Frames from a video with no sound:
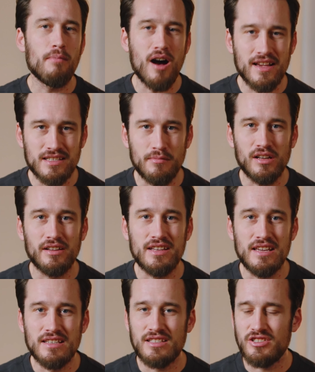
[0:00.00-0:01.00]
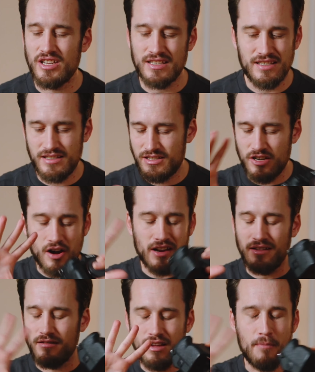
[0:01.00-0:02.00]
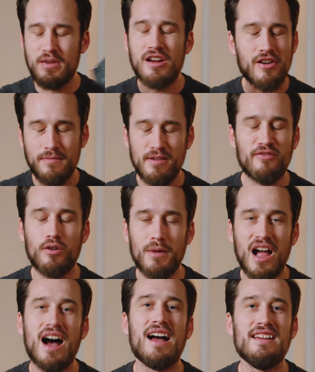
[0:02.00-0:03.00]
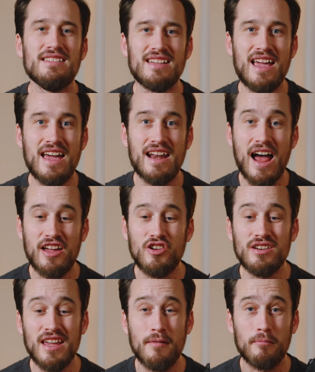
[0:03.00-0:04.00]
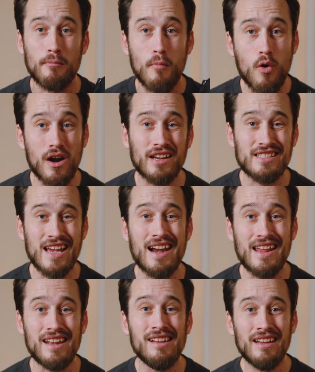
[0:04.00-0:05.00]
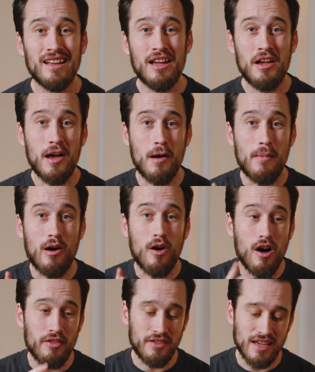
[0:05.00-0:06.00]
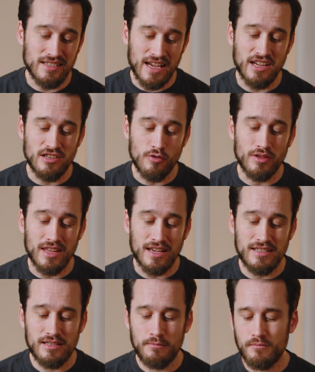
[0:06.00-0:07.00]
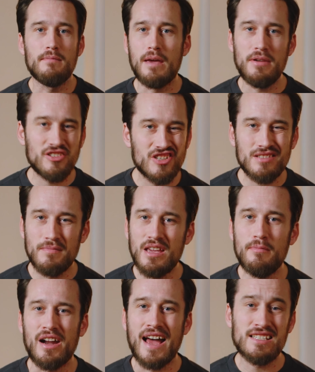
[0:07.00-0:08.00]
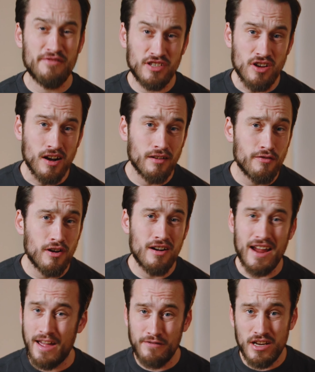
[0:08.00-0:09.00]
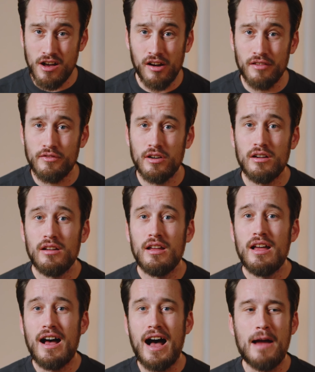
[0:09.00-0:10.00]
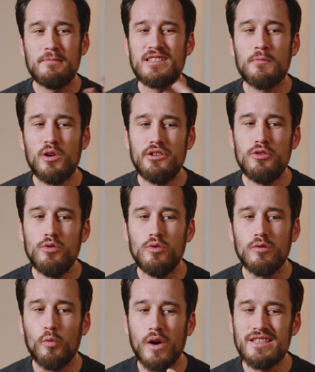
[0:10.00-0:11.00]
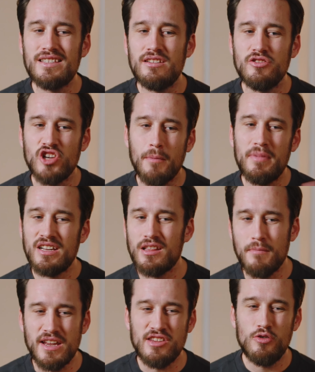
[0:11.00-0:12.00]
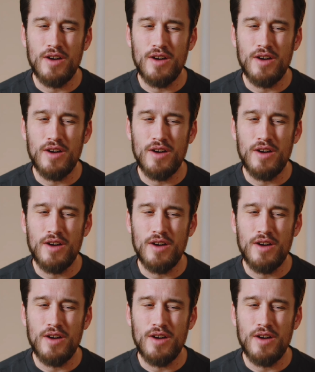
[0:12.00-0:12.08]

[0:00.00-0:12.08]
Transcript: possibilities just started appearing before my eyes, and I couldn't get more excited about all the things I could do with this. Maybe it's just me, but as a photographer and videographer, I'm someone who wants to jump into the menu